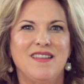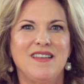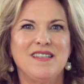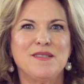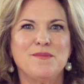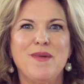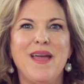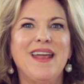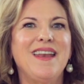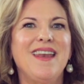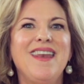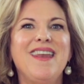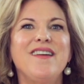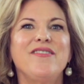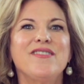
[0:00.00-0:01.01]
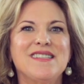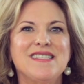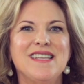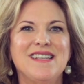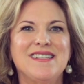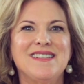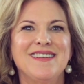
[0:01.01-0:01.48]
these
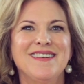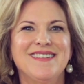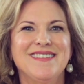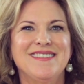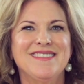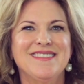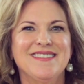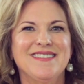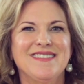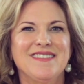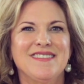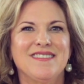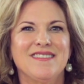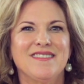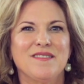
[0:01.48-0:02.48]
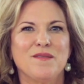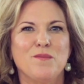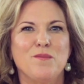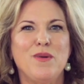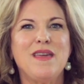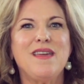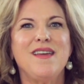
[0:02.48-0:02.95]
magnificent
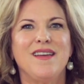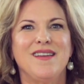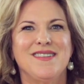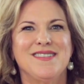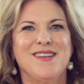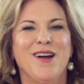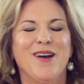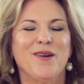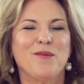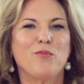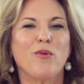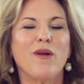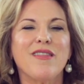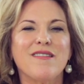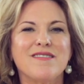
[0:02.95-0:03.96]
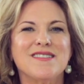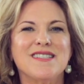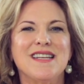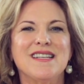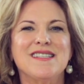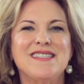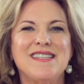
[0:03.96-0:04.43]
beings, our brothers
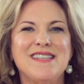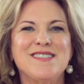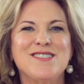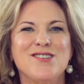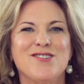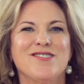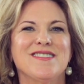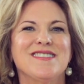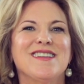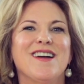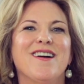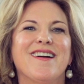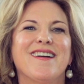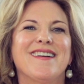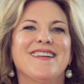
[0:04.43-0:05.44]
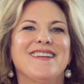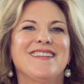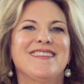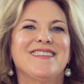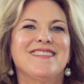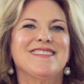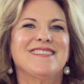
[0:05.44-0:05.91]
and sisters, our
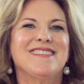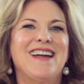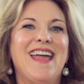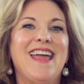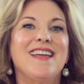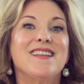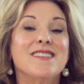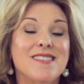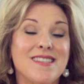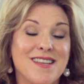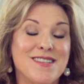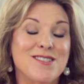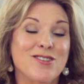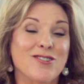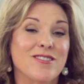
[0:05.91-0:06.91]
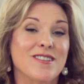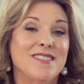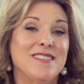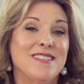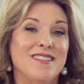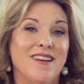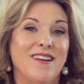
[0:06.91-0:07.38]

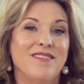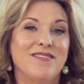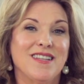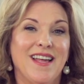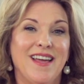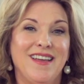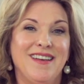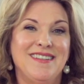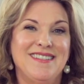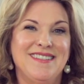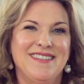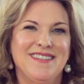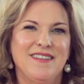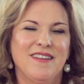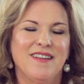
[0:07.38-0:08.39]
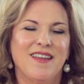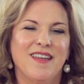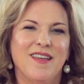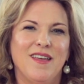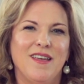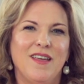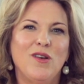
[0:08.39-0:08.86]
ancestors of light
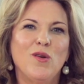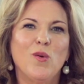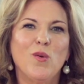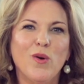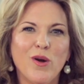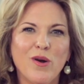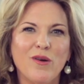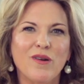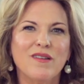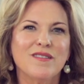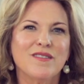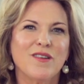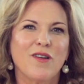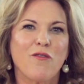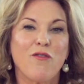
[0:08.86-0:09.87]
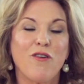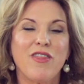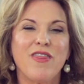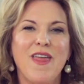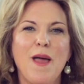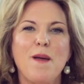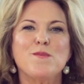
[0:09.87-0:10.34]
in order for
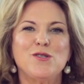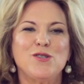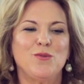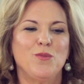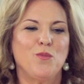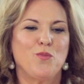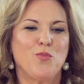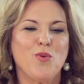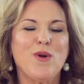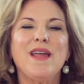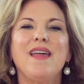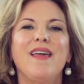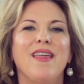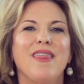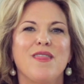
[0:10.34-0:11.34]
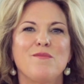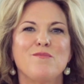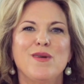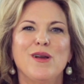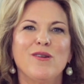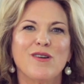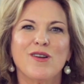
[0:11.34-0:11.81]
them to bring the
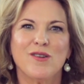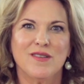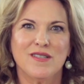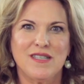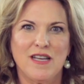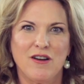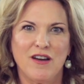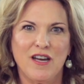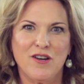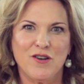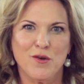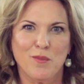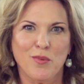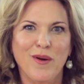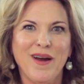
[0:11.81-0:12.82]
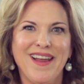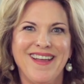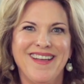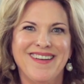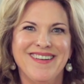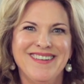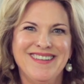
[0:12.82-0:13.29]
miracles they're here to
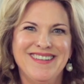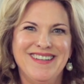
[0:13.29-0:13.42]
bring,